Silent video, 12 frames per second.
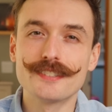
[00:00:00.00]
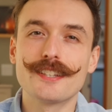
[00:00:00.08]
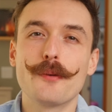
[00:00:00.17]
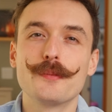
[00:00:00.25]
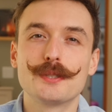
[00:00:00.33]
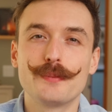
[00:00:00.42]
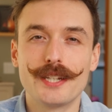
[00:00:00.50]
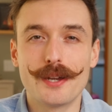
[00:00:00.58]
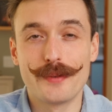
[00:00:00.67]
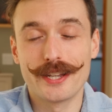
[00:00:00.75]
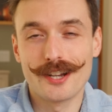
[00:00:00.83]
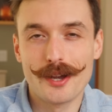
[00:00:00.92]
has helped me speed up
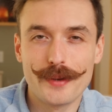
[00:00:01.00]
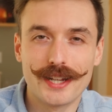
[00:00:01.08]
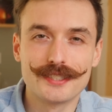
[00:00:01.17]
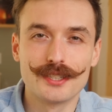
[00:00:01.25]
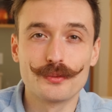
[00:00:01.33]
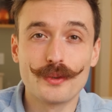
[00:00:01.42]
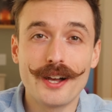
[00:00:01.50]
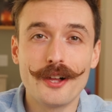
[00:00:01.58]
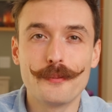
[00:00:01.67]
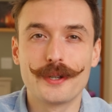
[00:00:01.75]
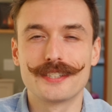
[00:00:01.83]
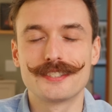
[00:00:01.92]
my combats as
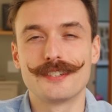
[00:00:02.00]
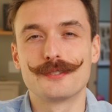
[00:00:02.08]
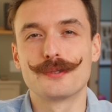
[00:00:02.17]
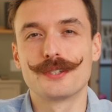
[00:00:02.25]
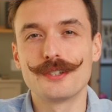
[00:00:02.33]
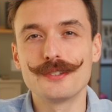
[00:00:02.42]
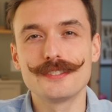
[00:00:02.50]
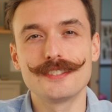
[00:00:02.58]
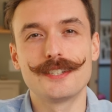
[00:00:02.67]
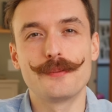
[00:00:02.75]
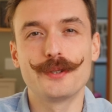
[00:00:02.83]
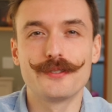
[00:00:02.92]
well because it has reduced the
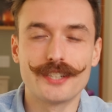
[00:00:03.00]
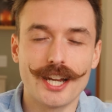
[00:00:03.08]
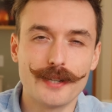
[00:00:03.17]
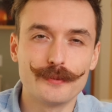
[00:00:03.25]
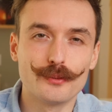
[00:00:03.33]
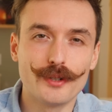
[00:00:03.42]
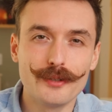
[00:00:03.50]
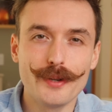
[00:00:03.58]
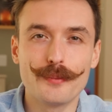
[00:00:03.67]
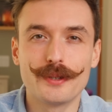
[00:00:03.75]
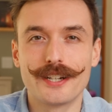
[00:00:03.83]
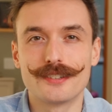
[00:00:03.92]
number of times one of my
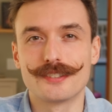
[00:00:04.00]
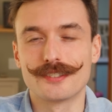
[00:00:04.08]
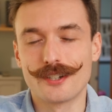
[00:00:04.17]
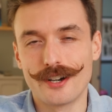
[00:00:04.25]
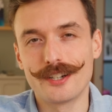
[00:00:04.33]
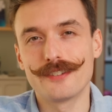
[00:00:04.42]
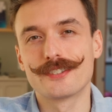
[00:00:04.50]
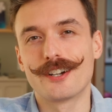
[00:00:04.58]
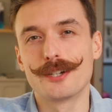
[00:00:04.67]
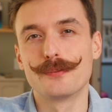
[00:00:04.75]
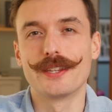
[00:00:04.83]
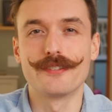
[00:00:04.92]
players is caught off
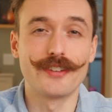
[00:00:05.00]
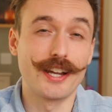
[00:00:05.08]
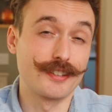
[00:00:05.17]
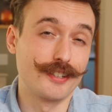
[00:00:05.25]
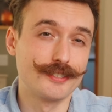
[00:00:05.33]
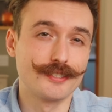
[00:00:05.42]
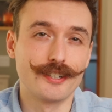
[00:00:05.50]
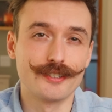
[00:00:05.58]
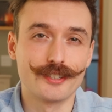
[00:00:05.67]
guard by the fact that it's their